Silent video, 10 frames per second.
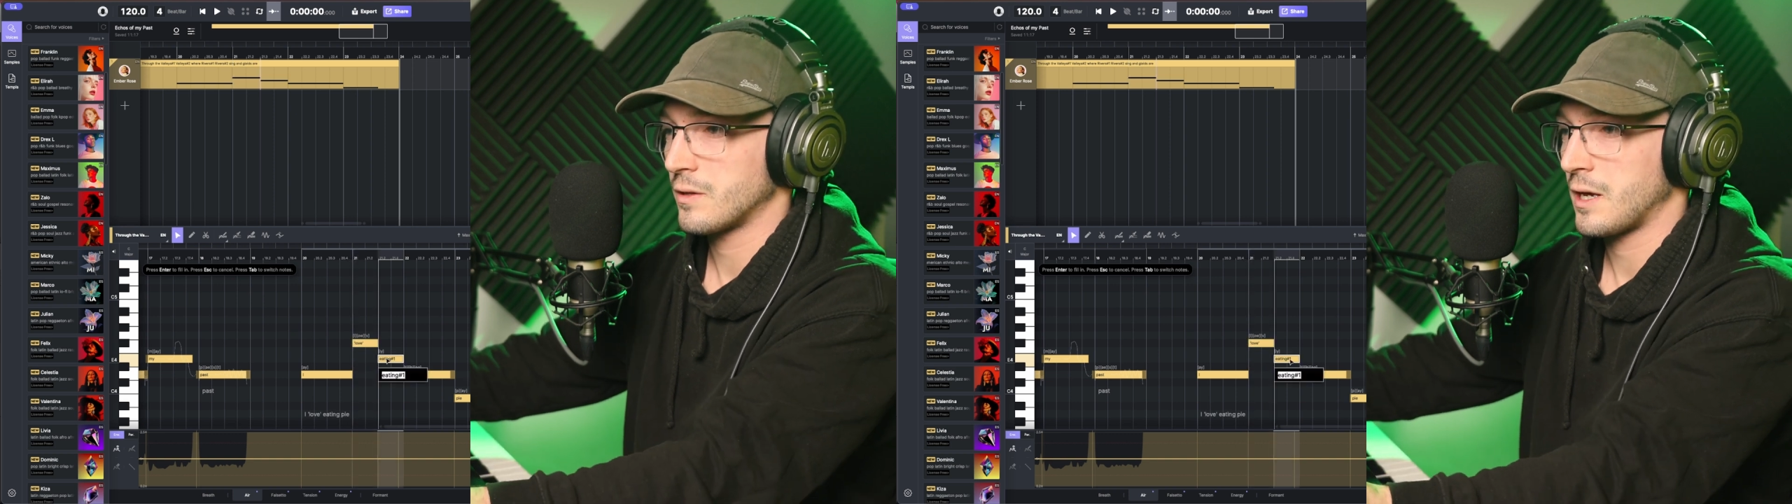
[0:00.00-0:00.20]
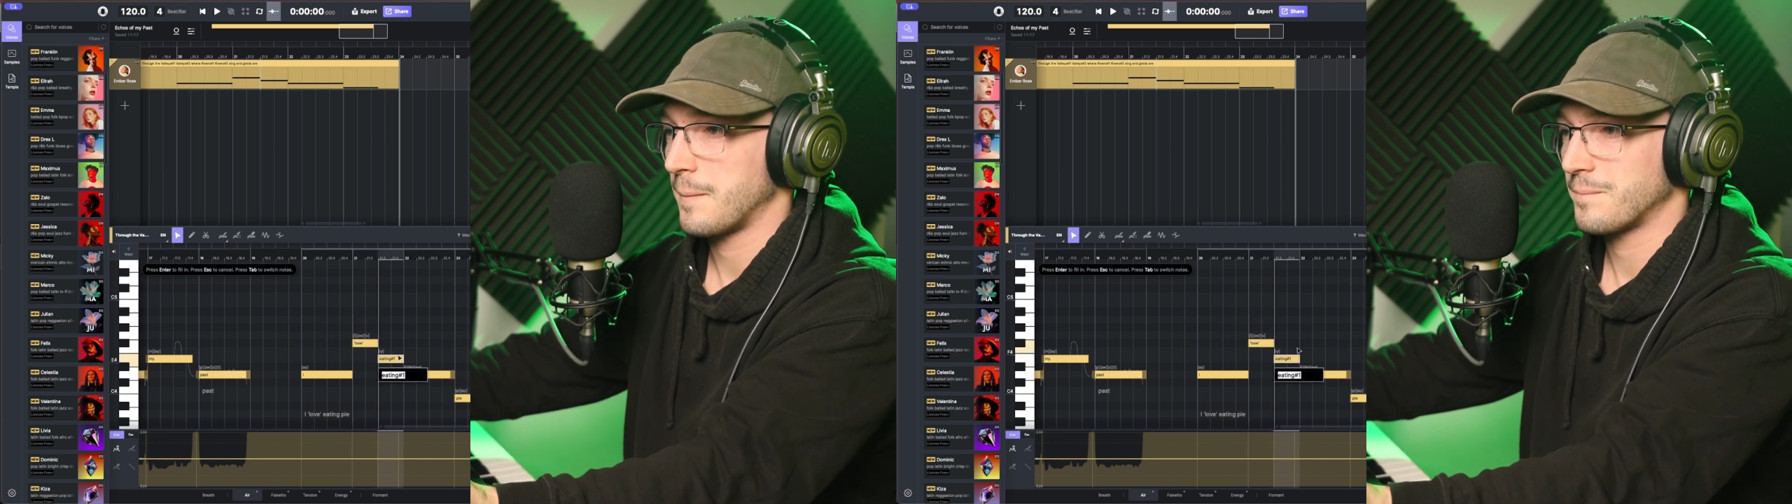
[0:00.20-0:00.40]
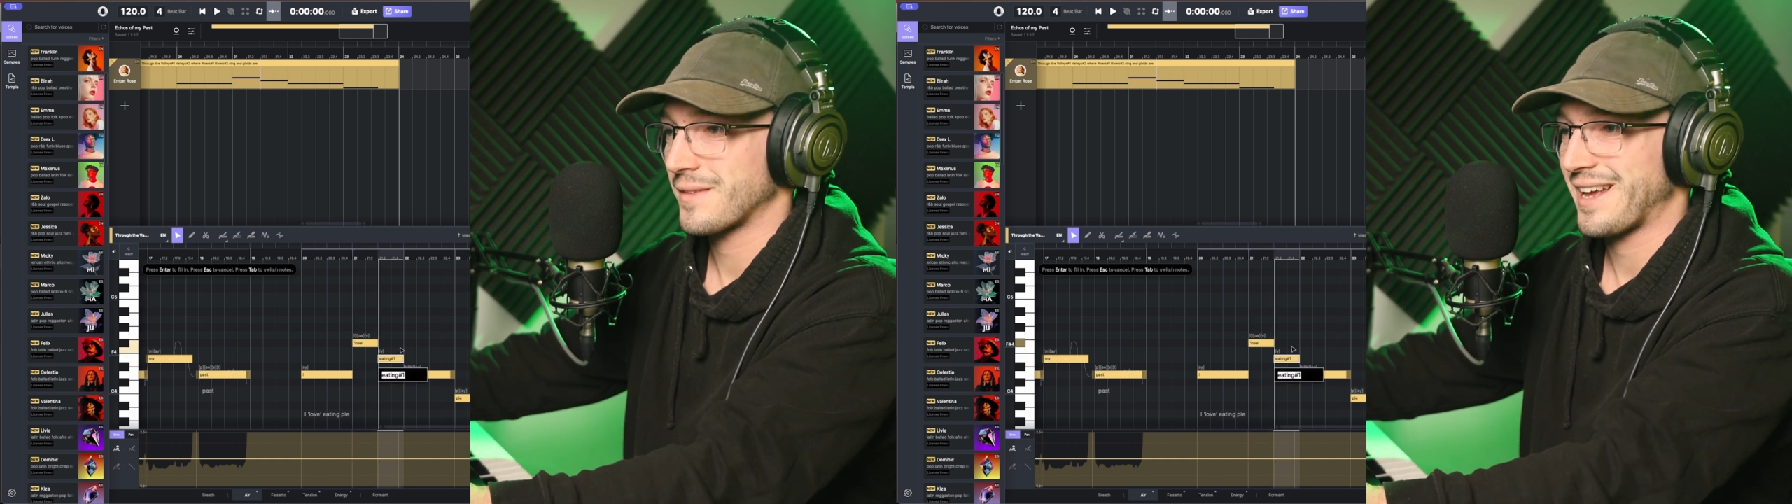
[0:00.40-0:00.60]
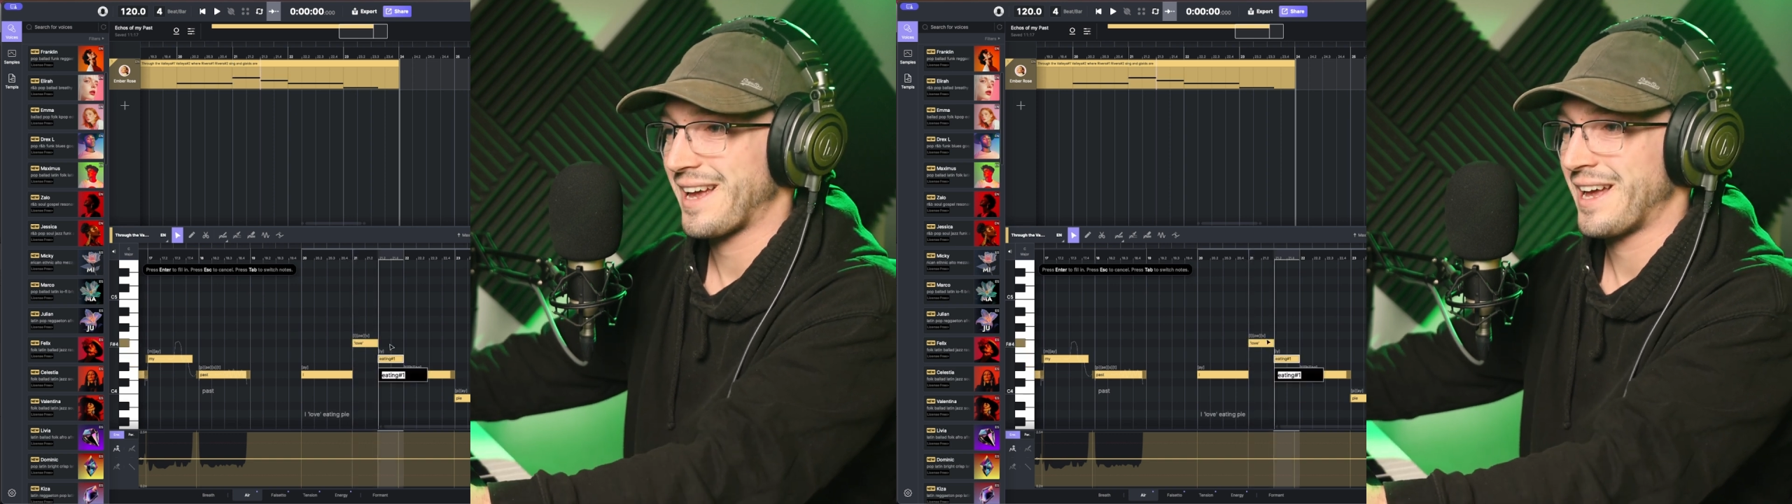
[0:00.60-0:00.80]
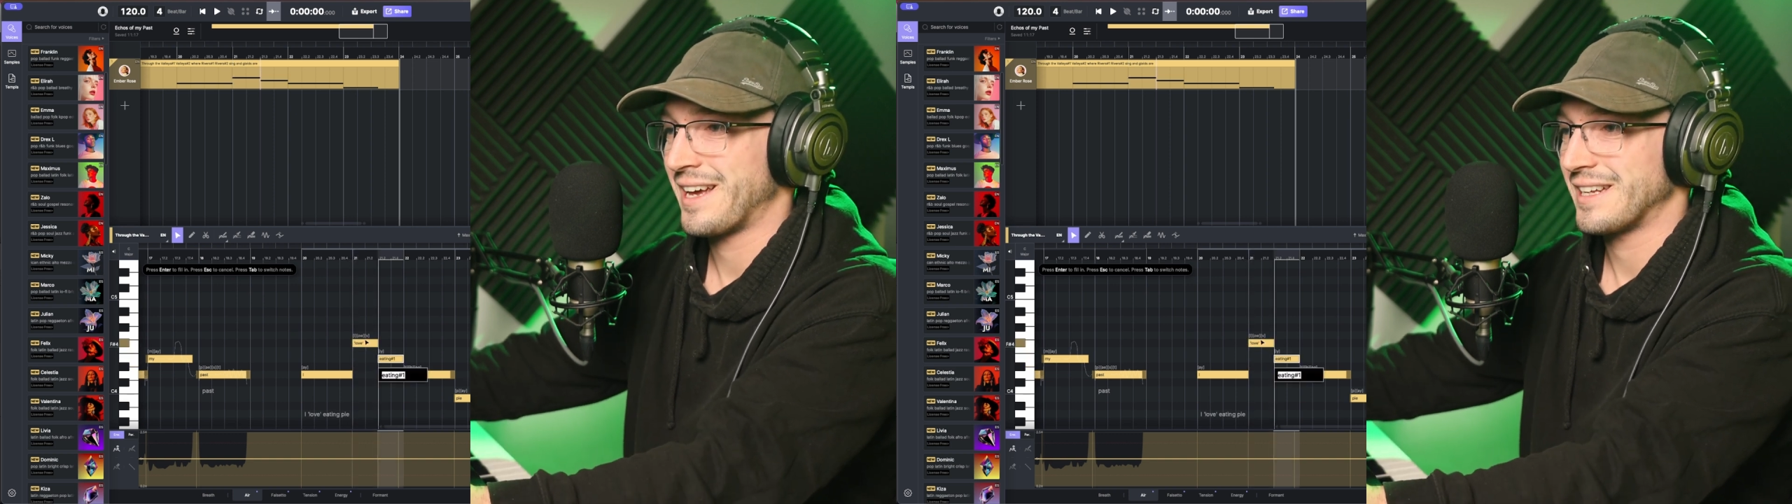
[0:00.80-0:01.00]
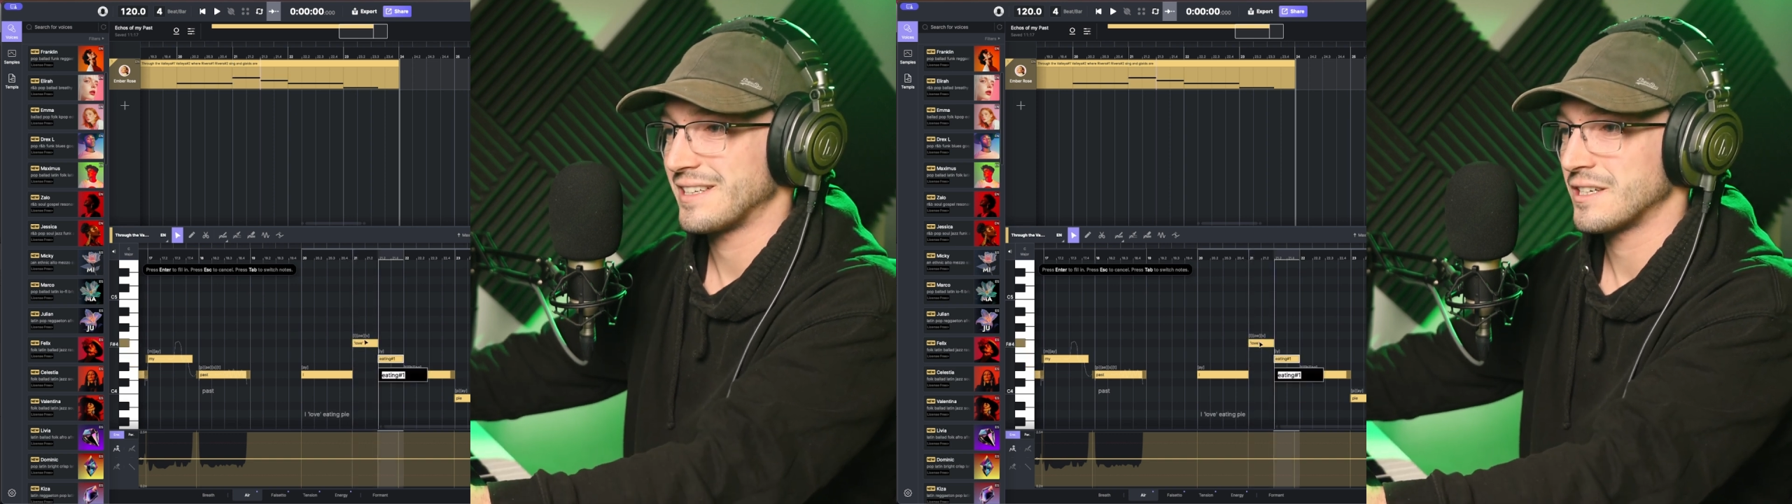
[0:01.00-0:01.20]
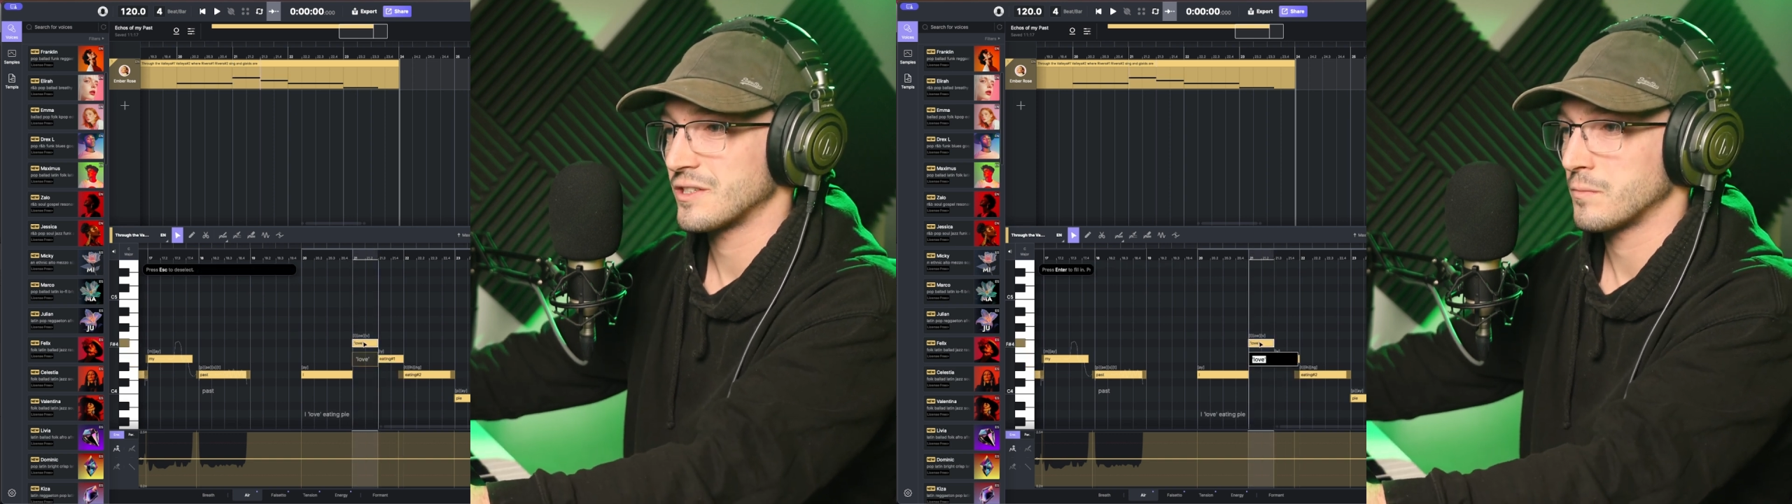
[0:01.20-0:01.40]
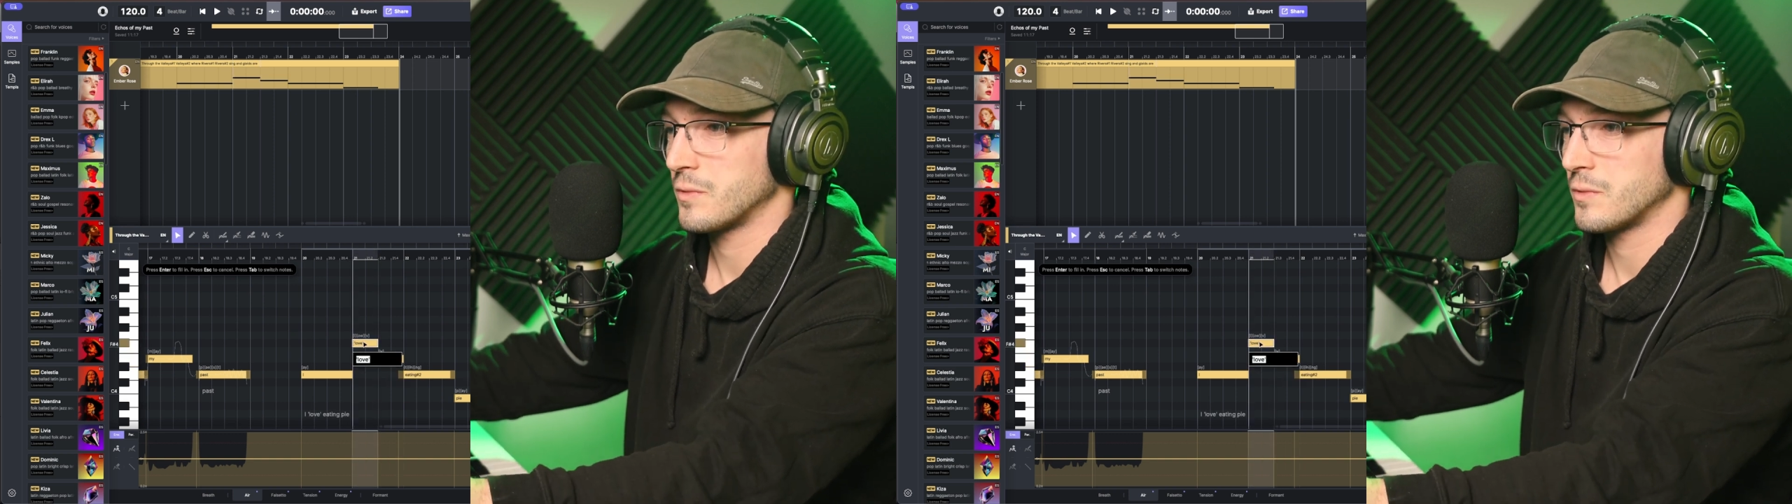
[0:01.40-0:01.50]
that and it doesn't.